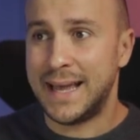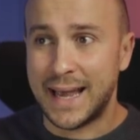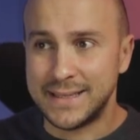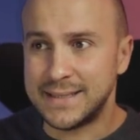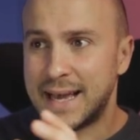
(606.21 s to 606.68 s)

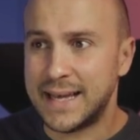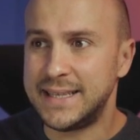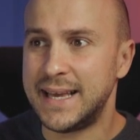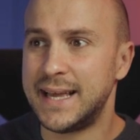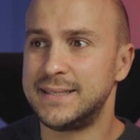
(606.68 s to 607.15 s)
And at
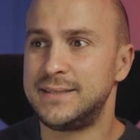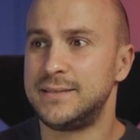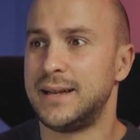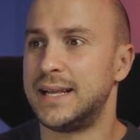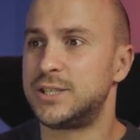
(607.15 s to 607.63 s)
the
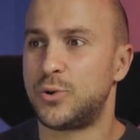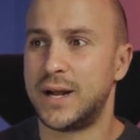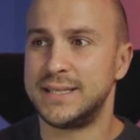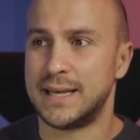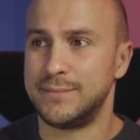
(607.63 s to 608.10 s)
end, let's
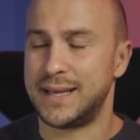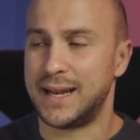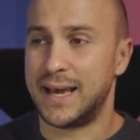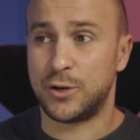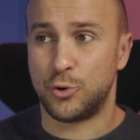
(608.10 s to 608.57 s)
write something
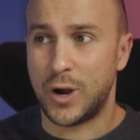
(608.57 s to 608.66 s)
like,